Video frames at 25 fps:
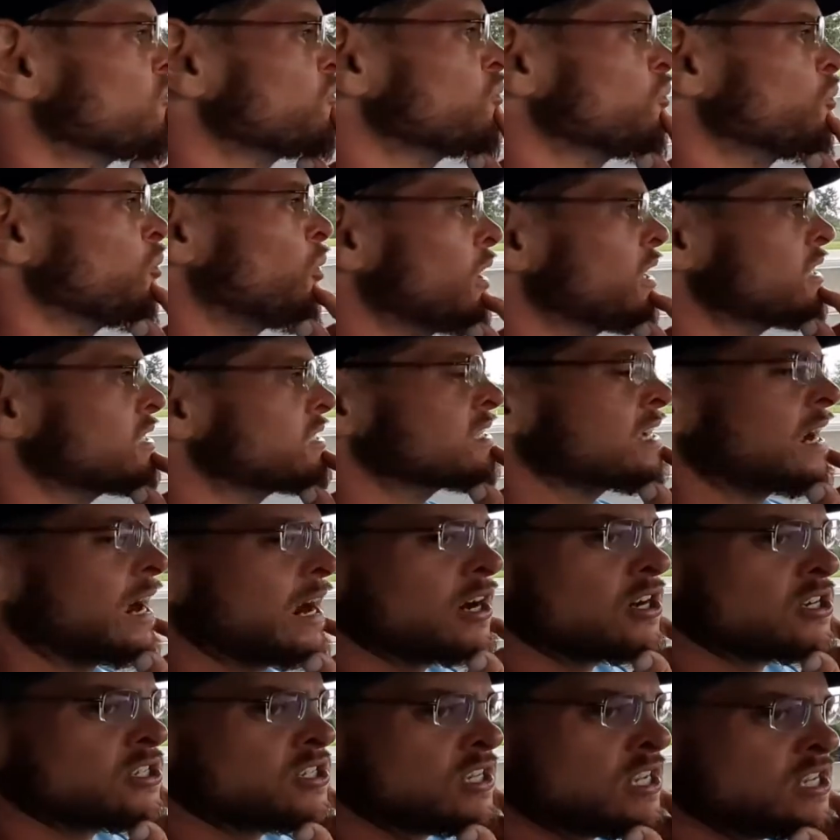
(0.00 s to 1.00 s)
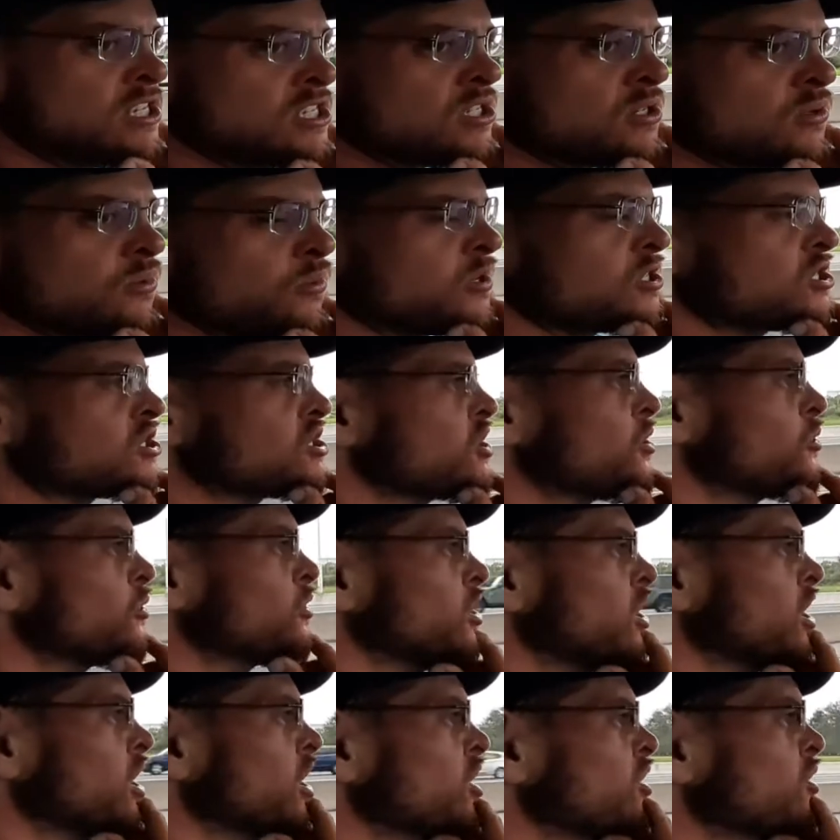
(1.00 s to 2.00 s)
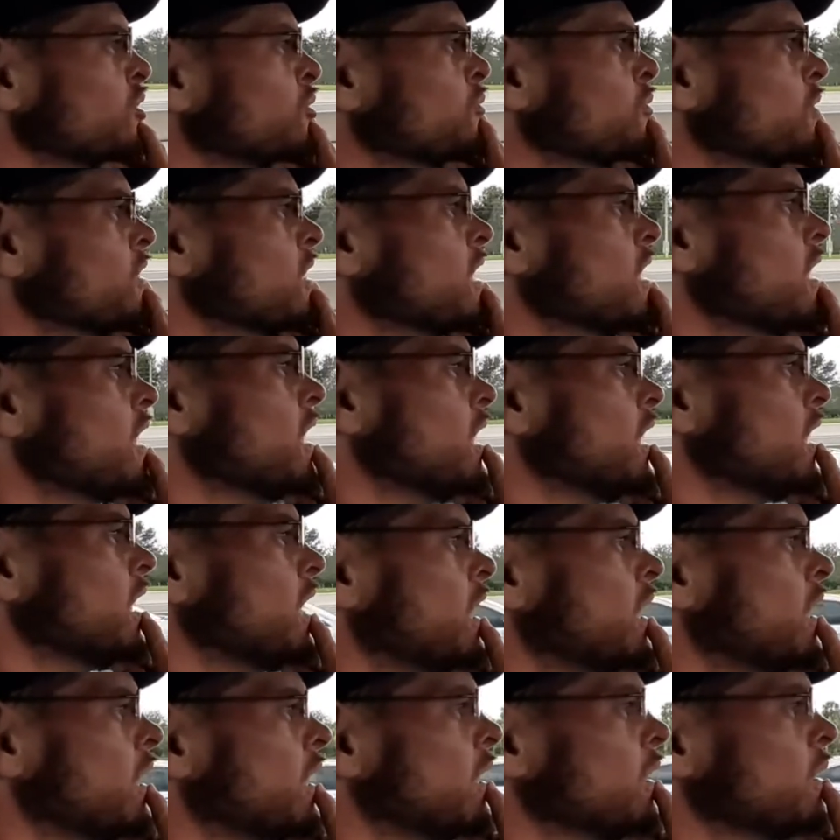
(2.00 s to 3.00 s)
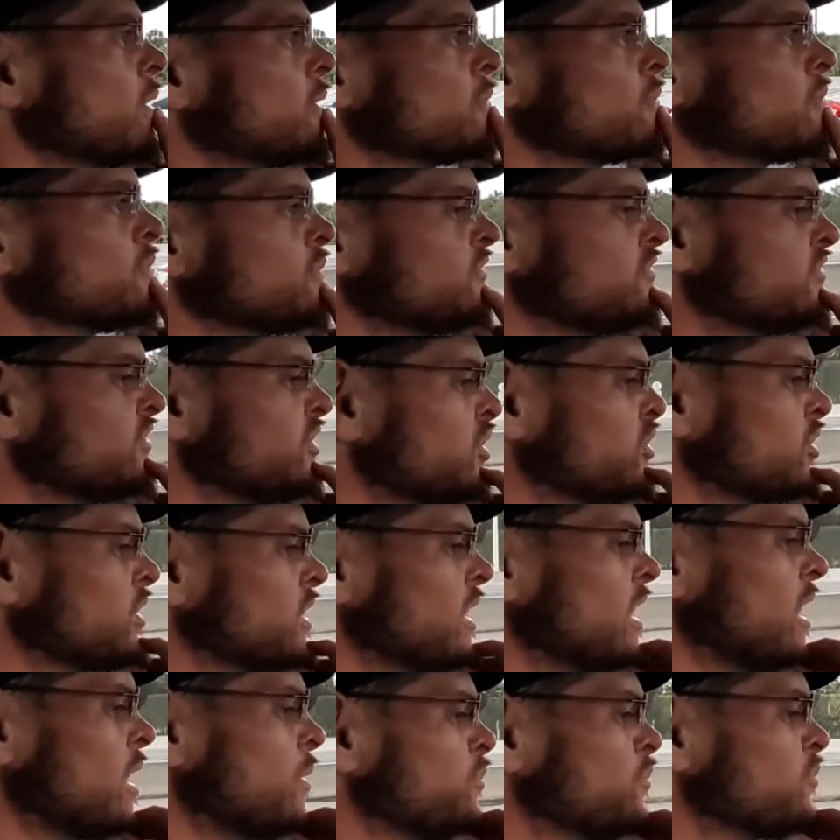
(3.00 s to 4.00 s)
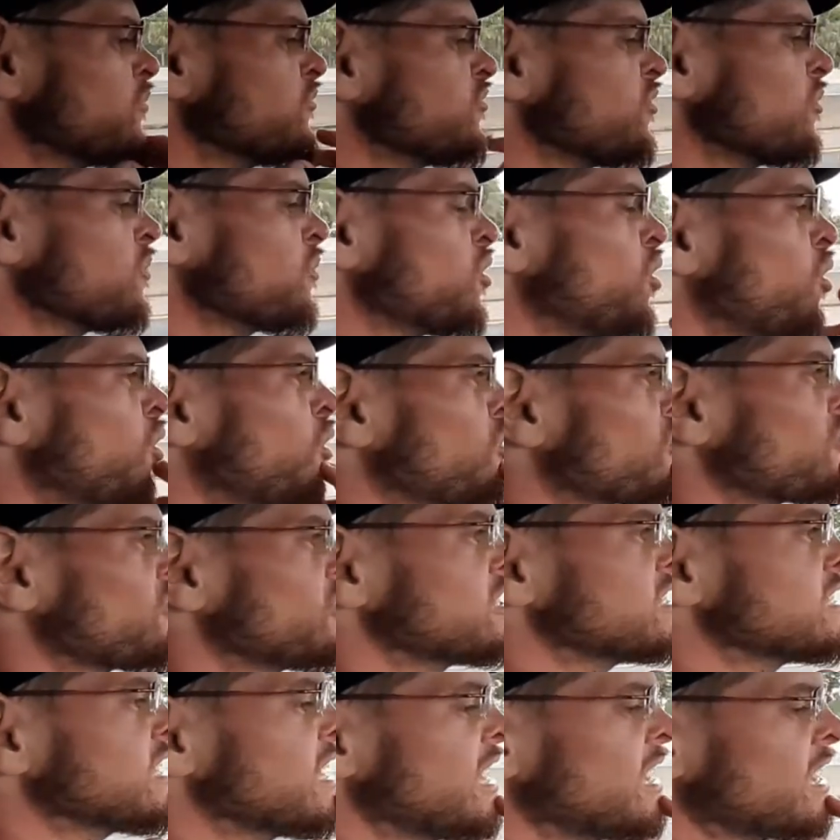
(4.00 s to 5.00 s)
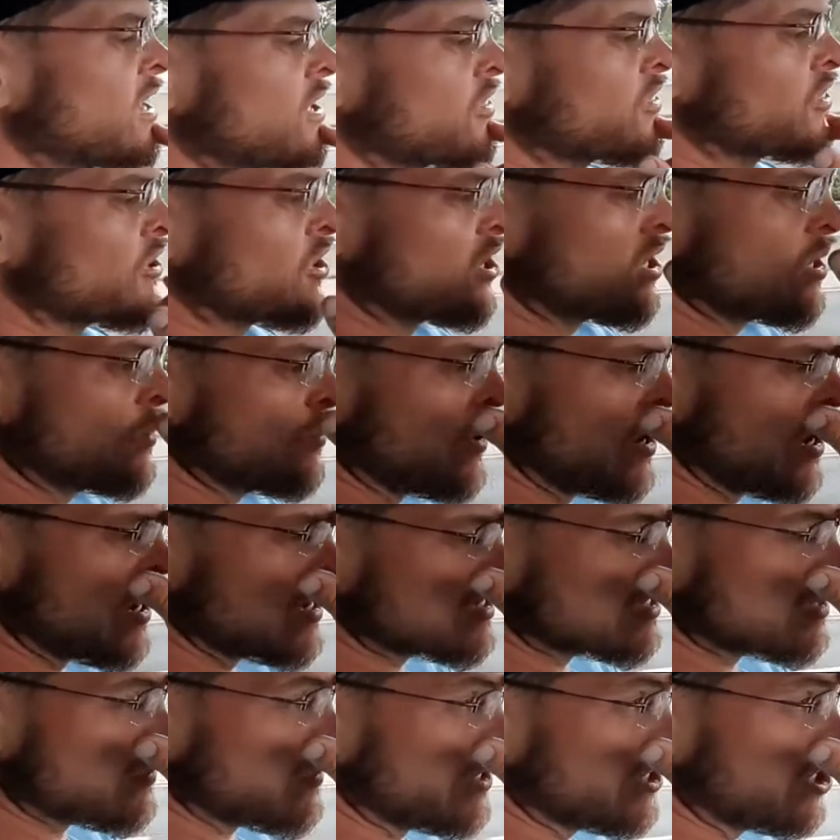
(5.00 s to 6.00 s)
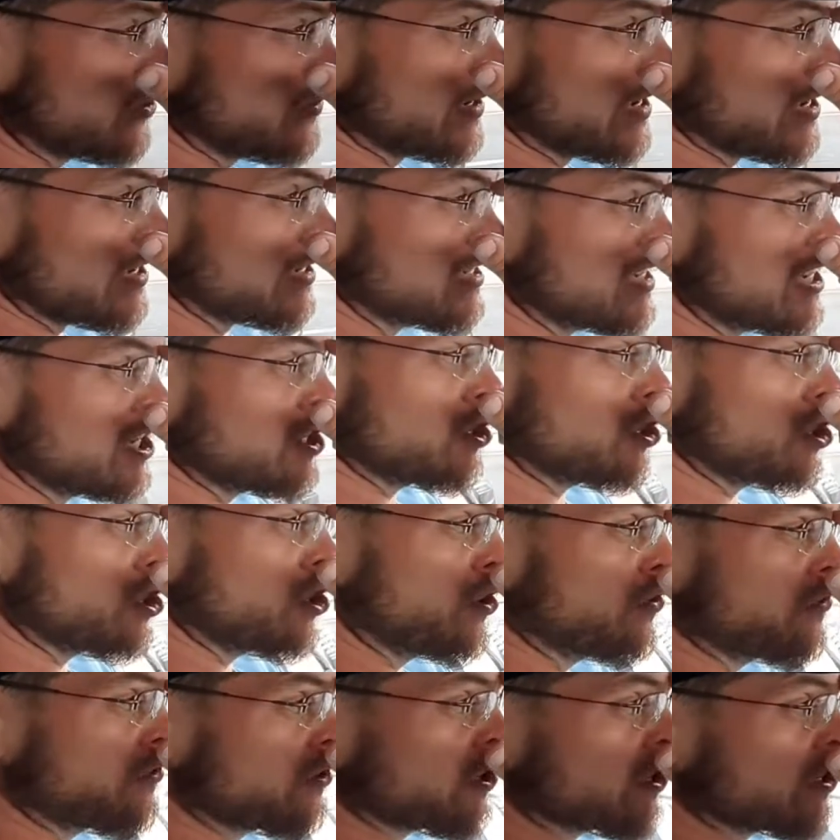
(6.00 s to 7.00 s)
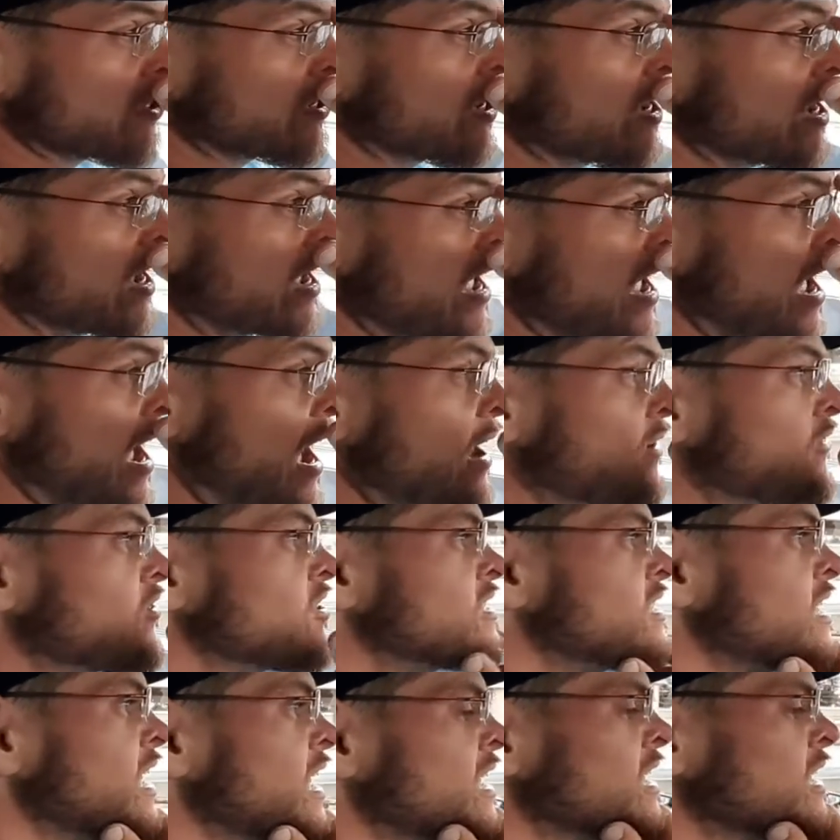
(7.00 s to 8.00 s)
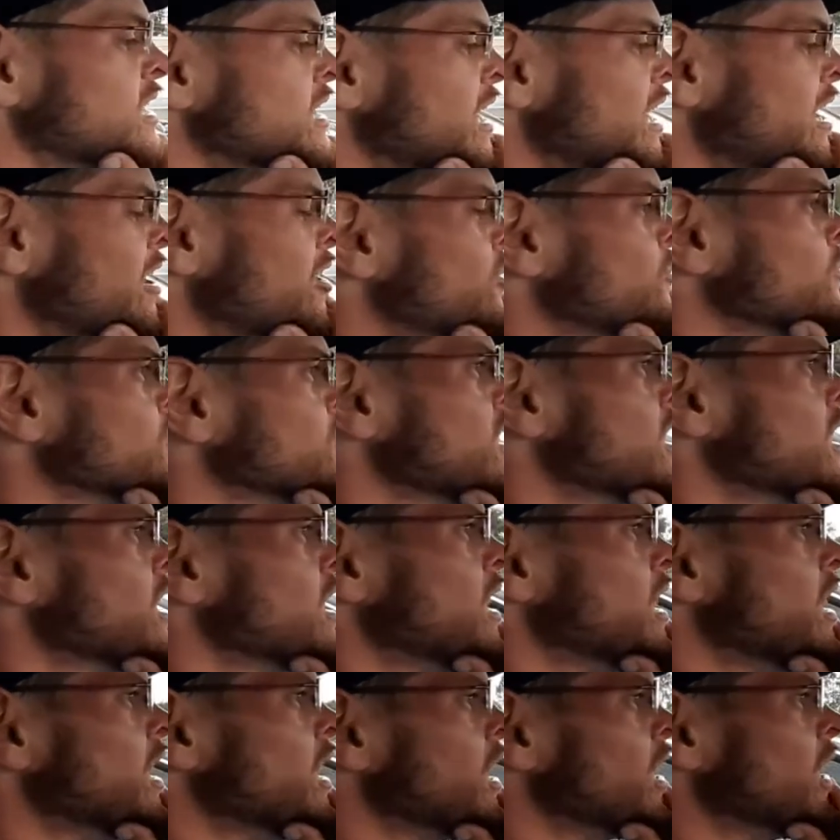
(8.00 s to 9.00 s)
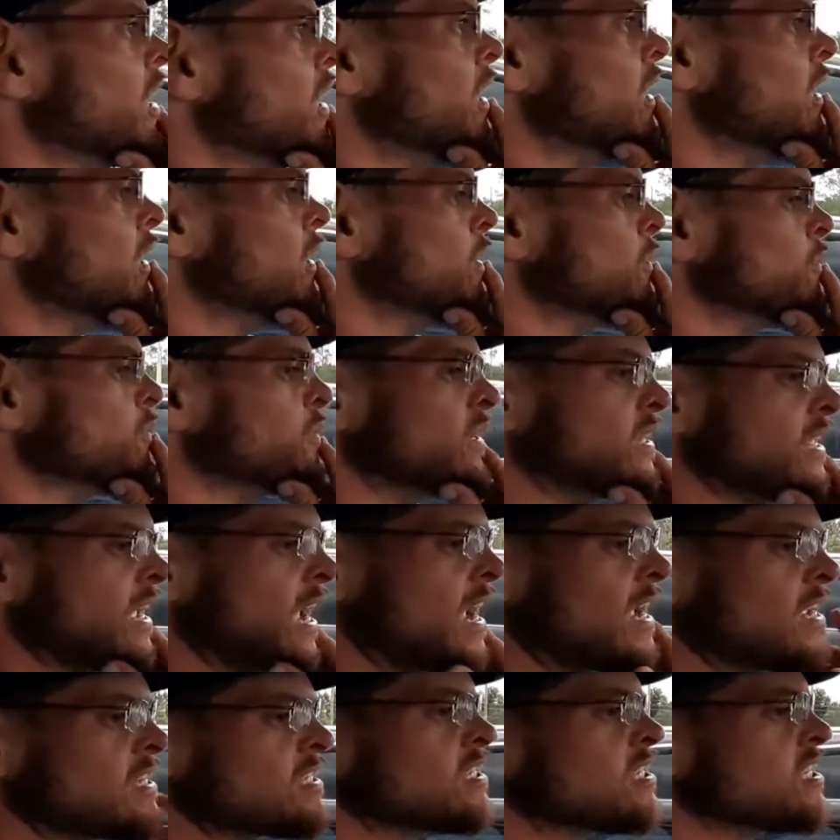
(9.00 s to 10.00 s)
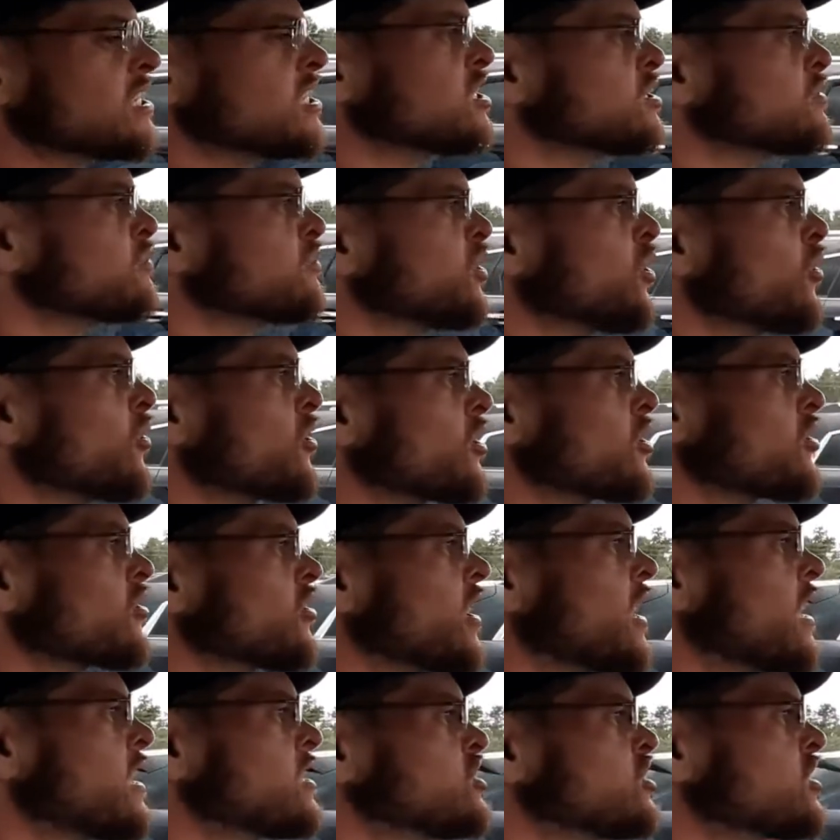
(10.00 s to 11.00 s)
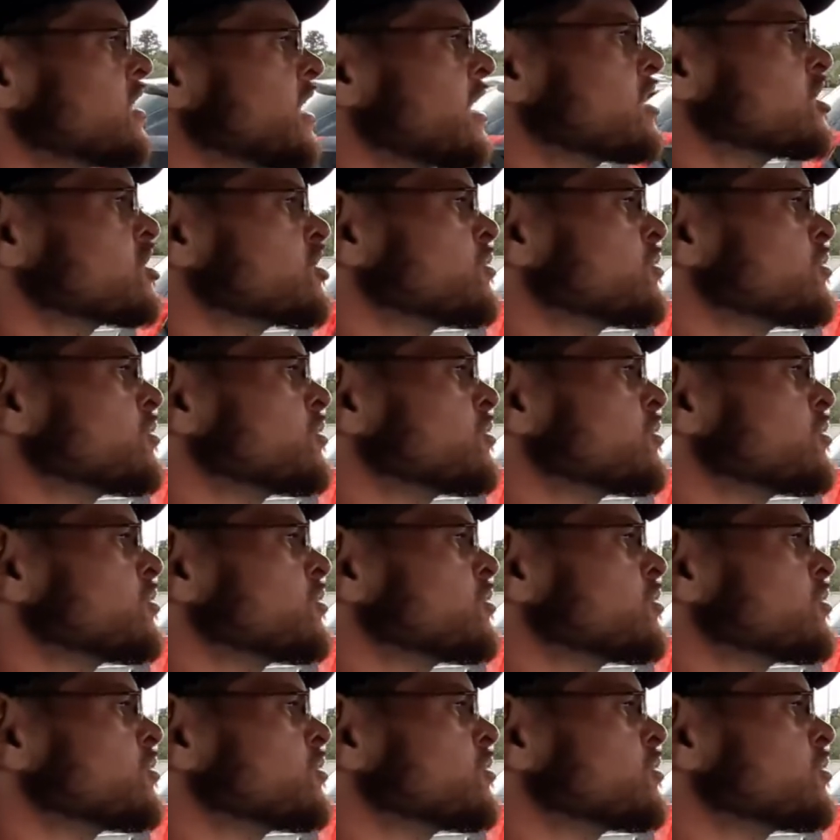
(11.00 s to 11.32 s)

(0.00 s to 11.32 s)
one tire sensor was showing low. Filled it up from a quarter of a tank, $30. I'm a little over half a tank now. But AC's blowing great. You got your